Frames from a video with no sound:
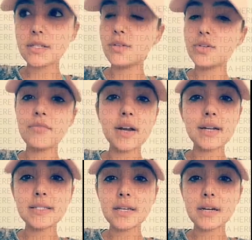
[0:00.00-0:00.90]
Guns are
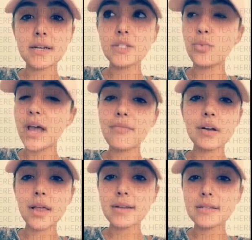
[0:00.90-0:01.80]
very serious. We have
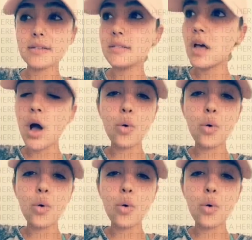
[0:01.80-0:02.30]
our license.